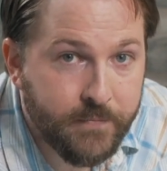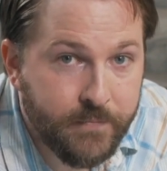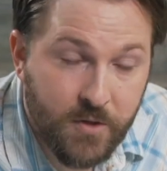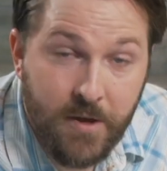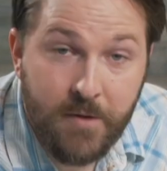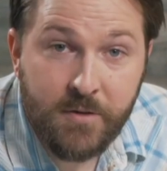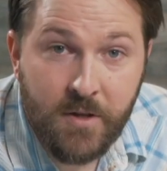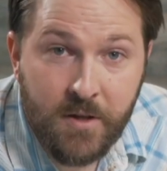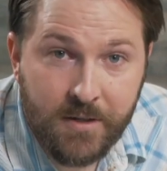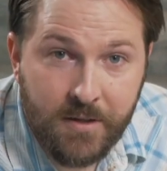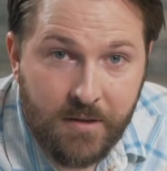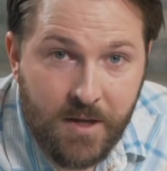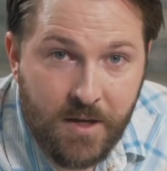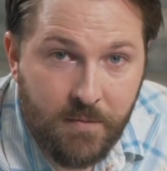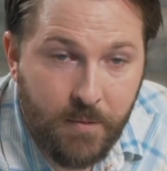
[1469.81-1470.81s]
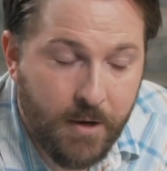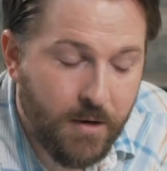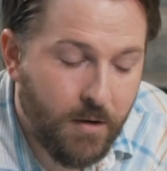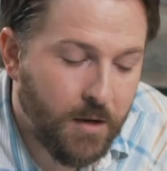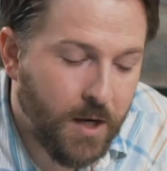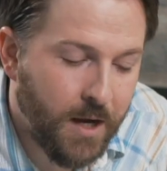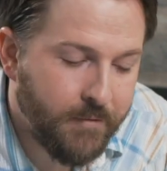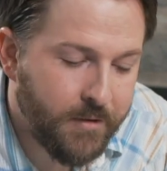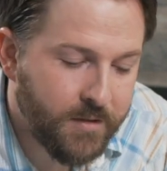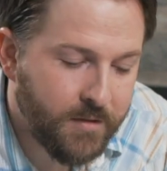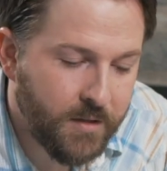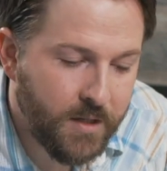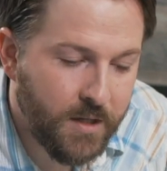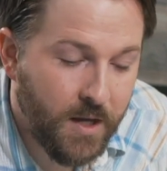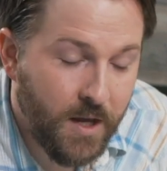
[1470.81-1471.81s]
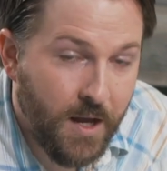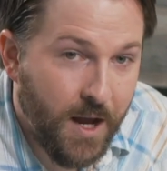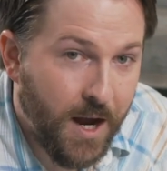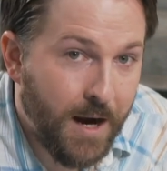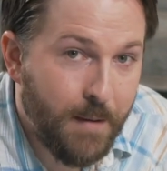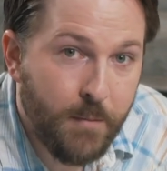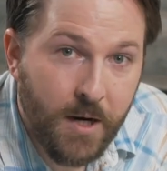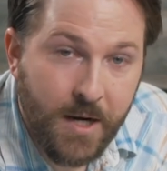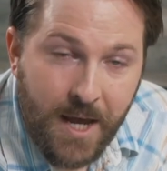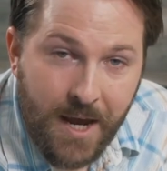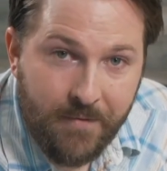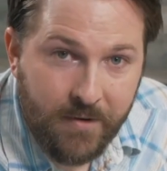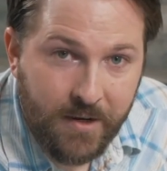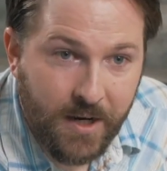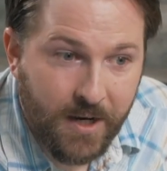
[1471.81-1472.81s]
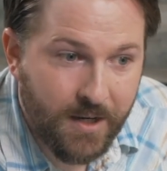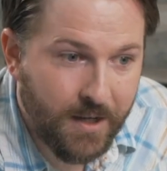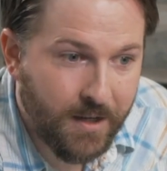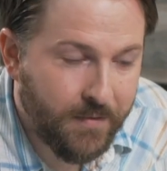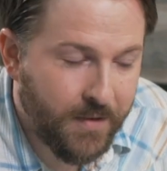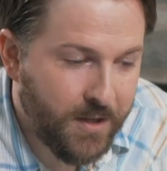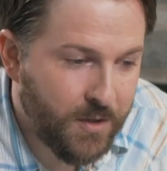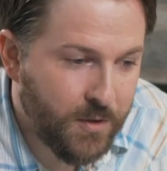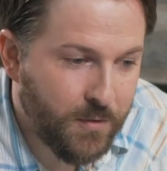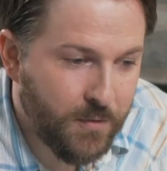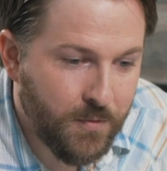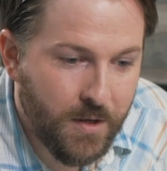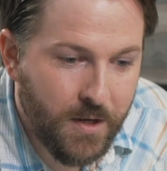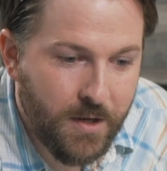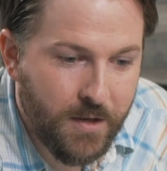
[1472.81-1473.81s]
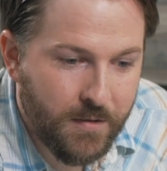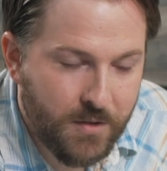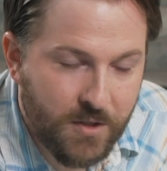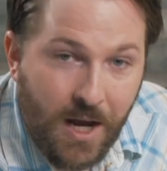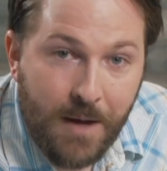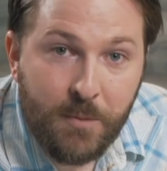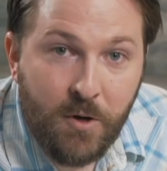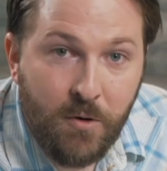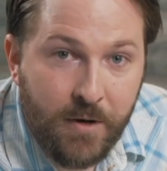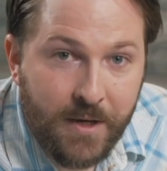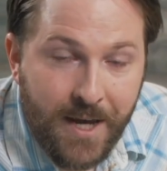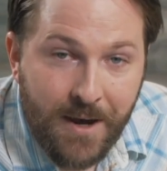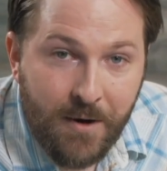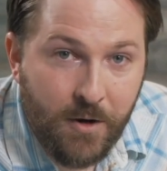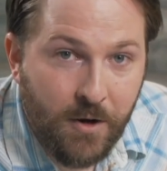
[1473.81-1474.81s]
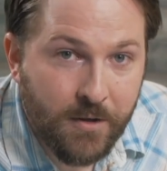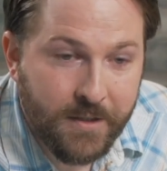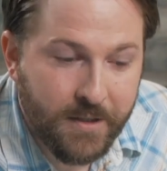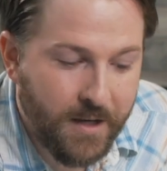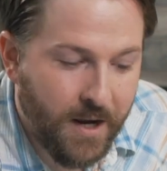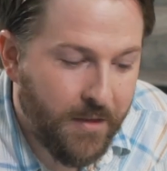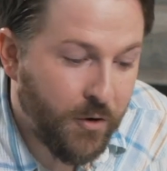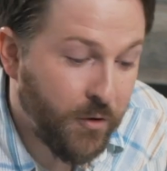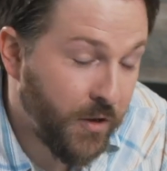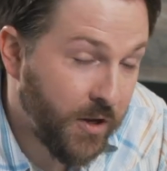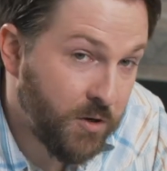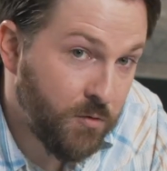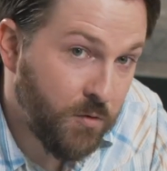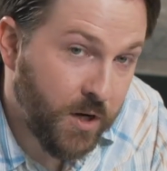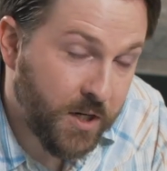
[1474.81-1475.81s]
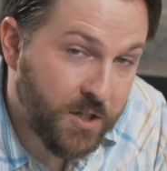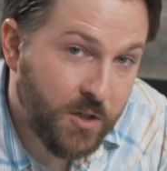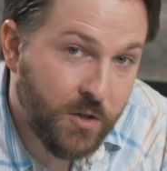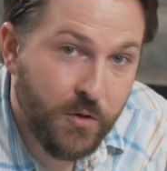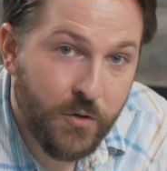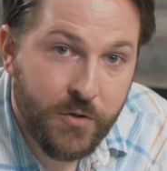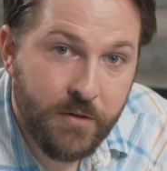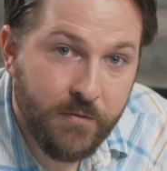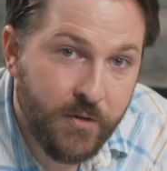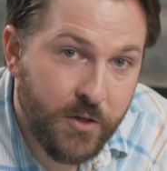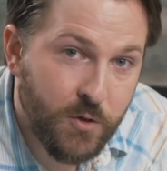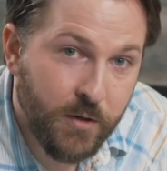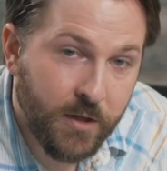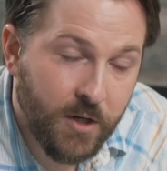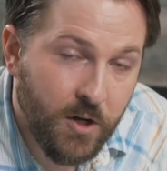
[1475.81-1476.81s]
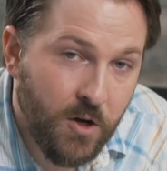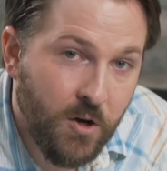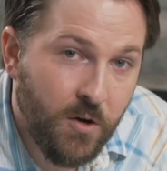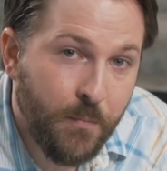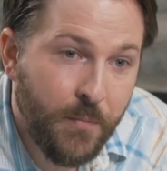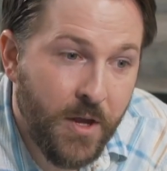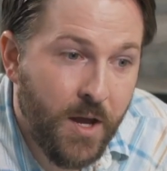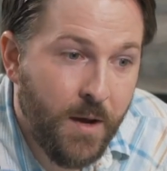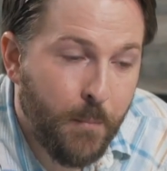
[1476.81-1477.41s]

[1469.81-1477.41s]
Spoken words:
So that was a lot to think about. Now, obviously, I'm not advocating that you stop going out altogether and that you exclusively drink at home.